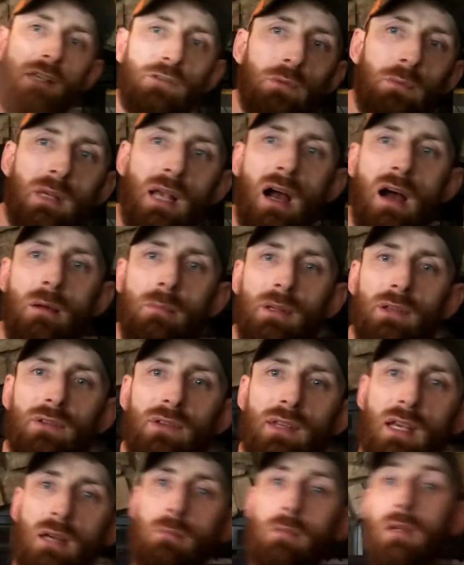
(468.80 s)
Leave some
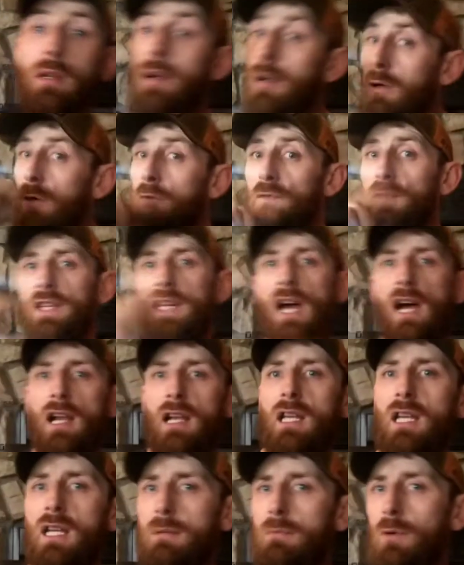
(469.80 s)
comments down below if you
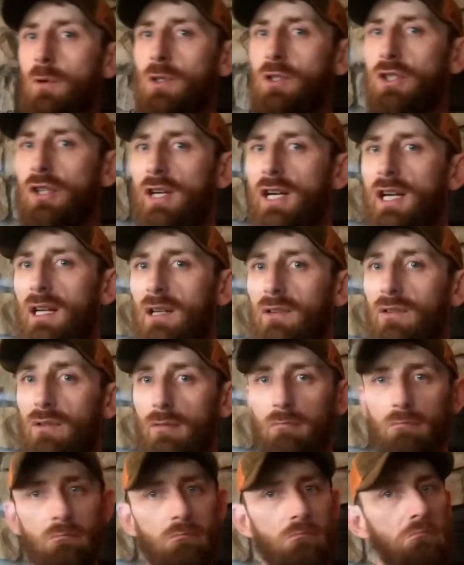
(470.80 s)
got any more
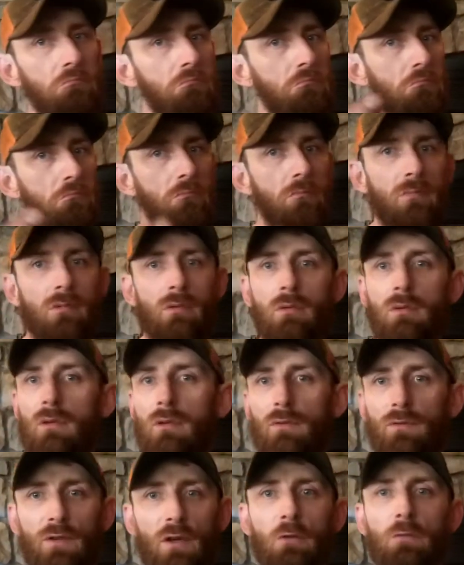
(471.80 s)
tricks.
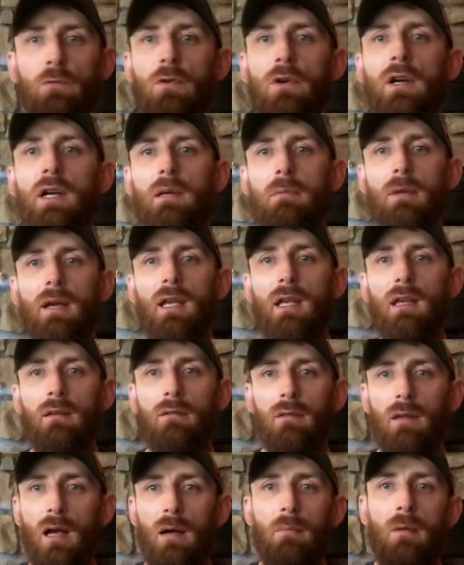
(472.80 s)
Feel free,
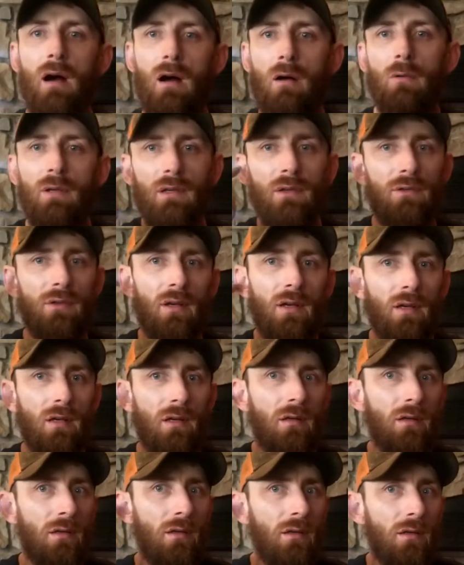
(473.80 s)
man. I'm always
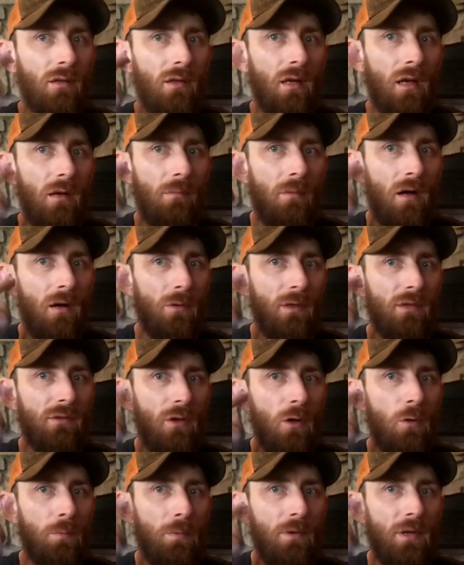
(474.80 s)
uh, I'm
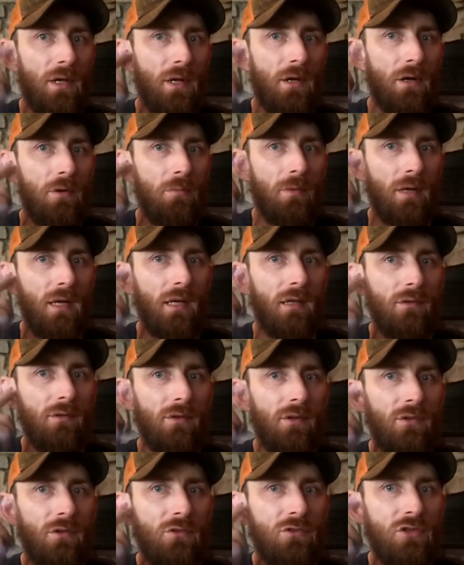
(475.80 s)
always open-eared,
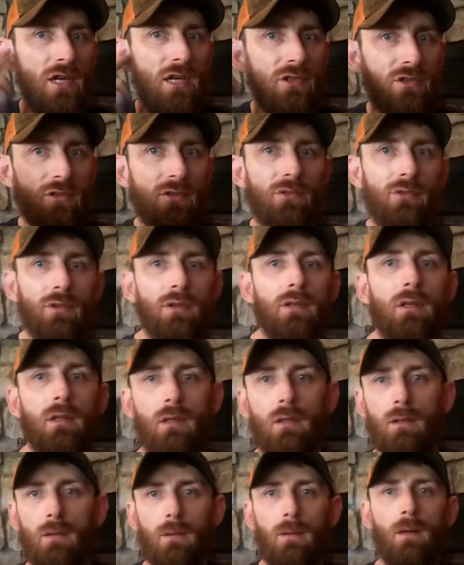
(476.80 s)
man, to suggestions.
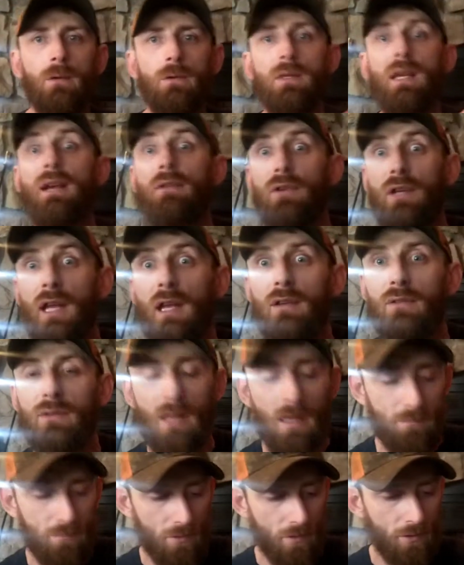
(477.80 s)
You know, you never can
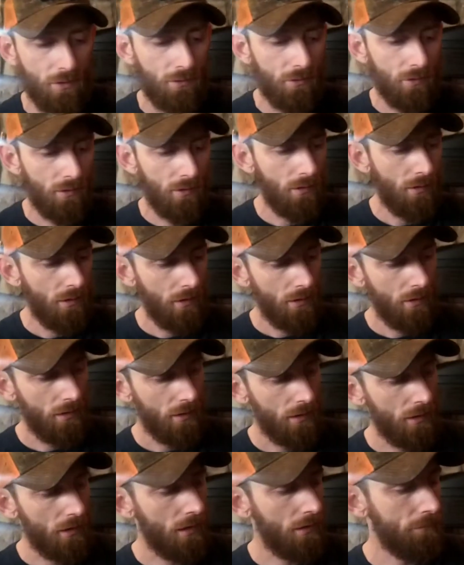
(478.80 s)
stop learning.
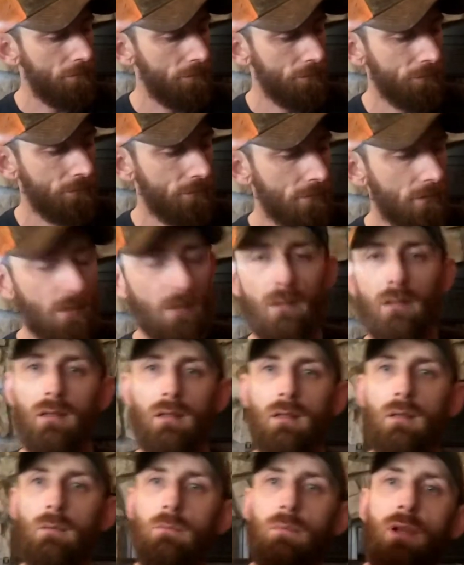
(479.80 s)
Uh,
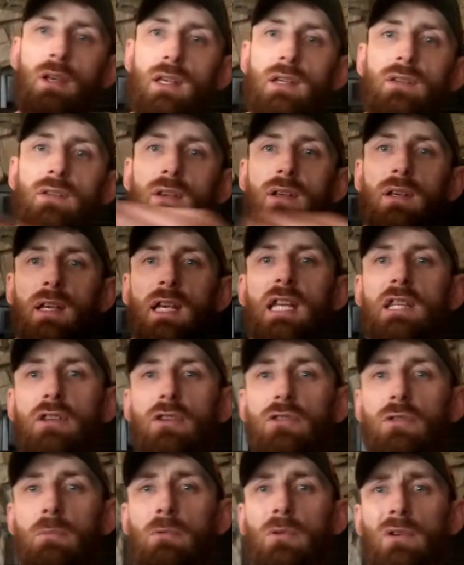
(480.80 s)
please,
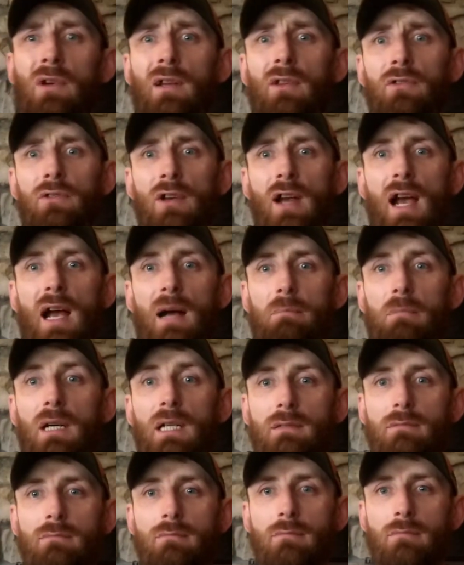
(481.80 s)
hit the subscribe
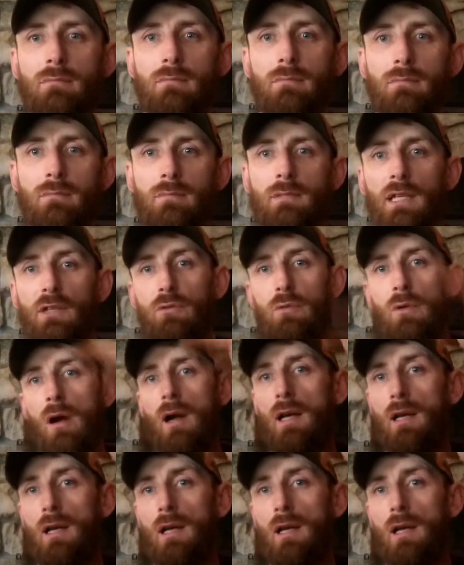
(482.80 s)
button. It's